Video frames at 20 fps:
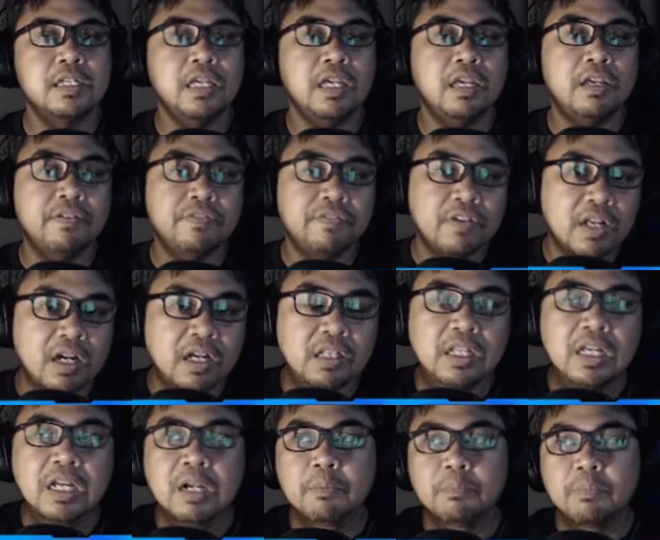If not,
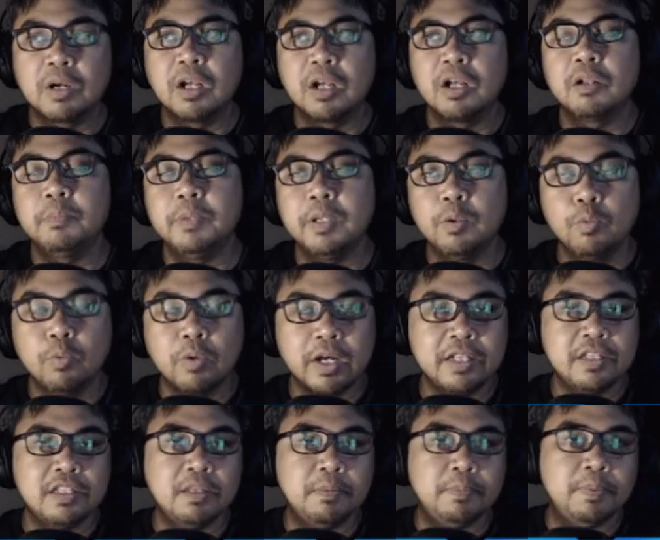probably one
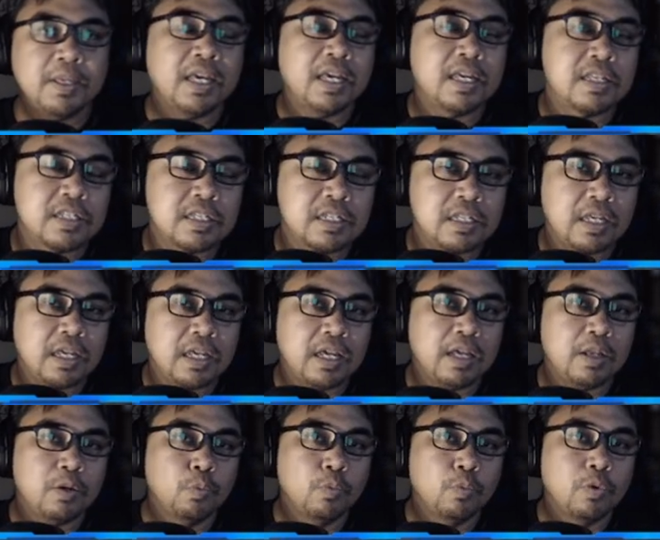DPS
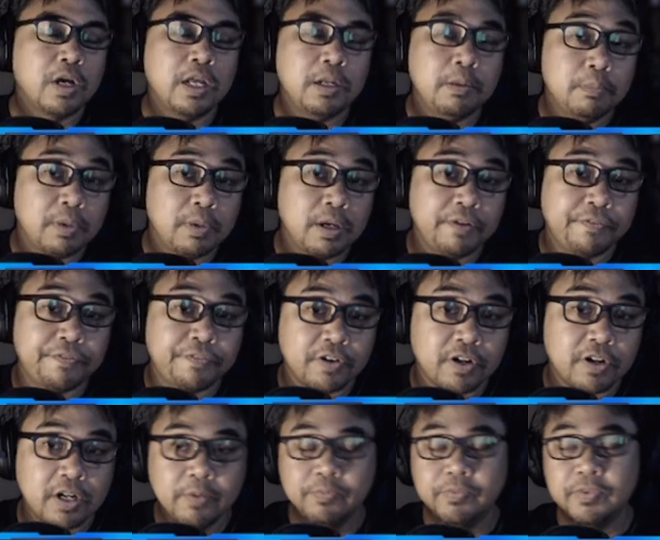and one Buffer
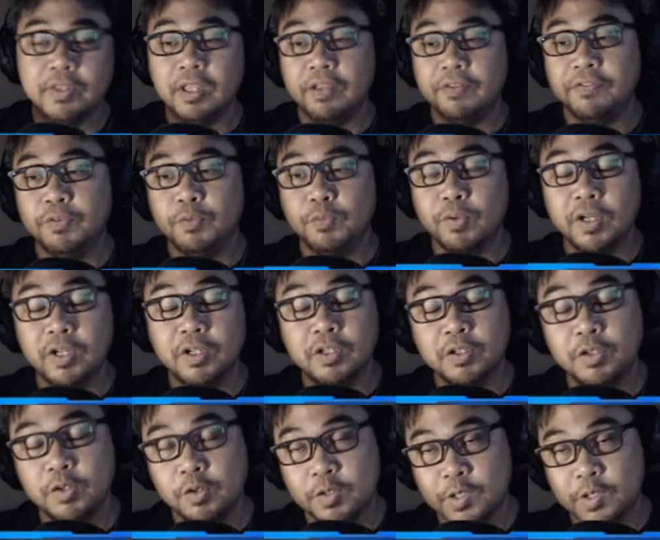if you want to
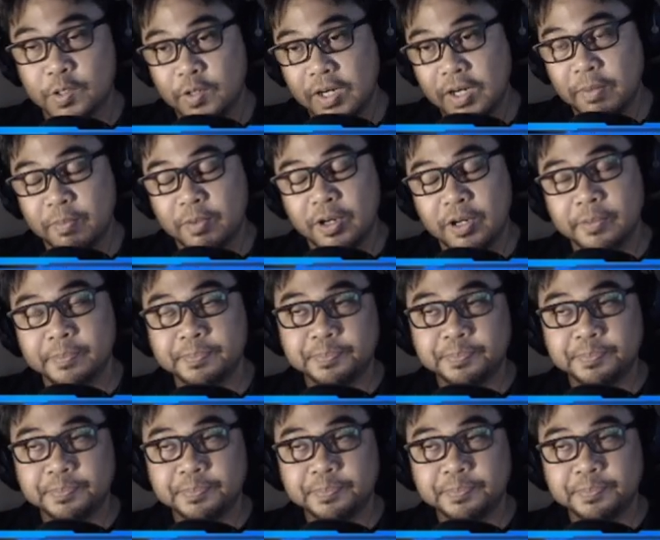use Screamer.